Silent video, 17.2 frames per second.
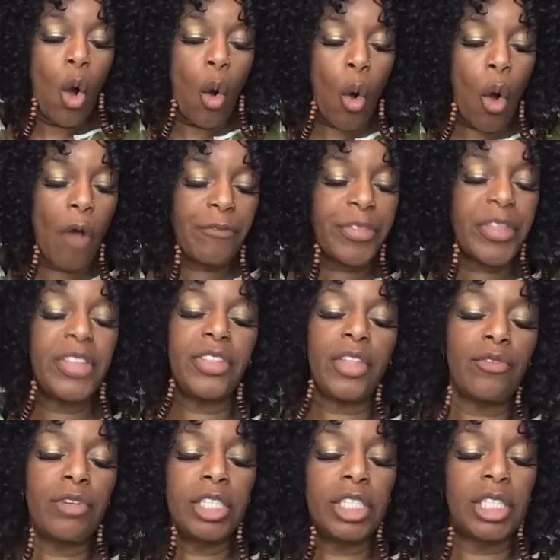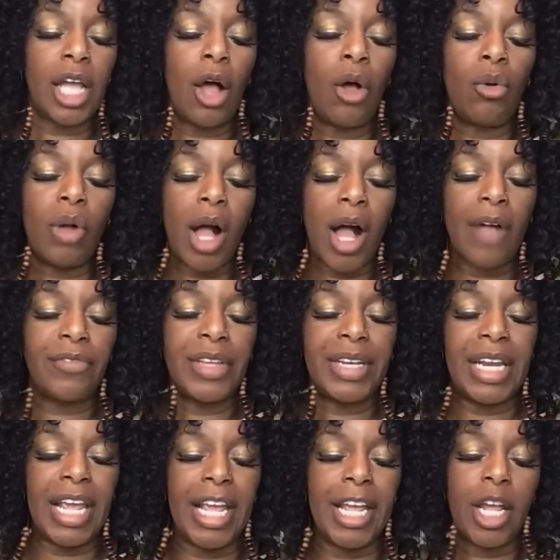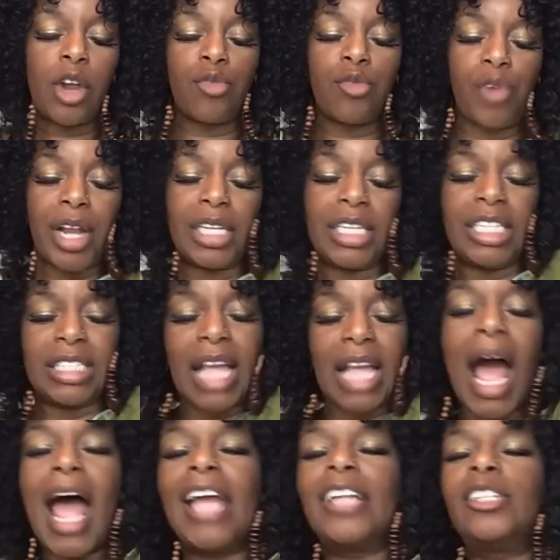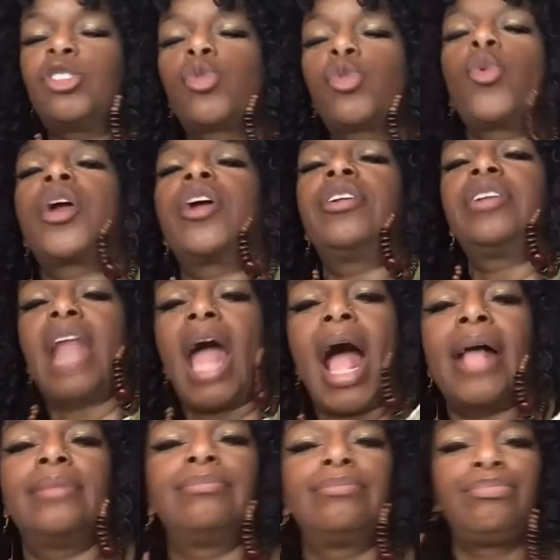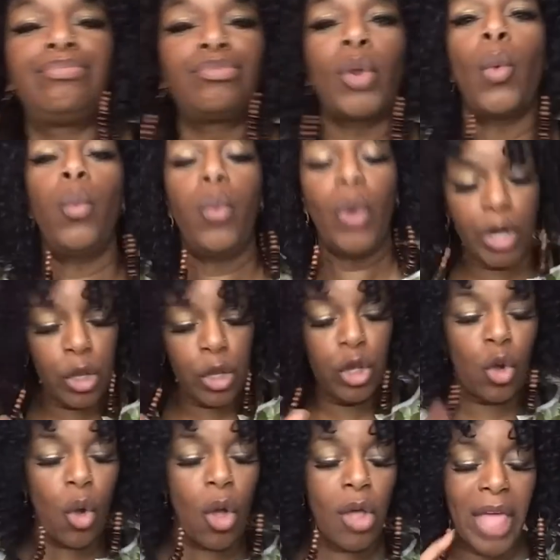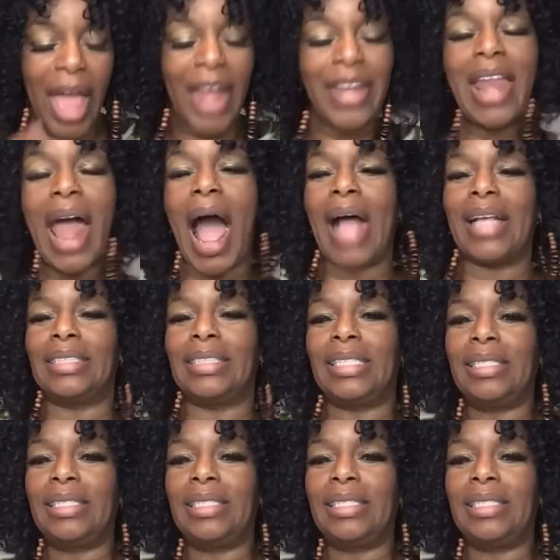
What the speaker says: often the result of an incorrectly tied square knot. What do you call that knot?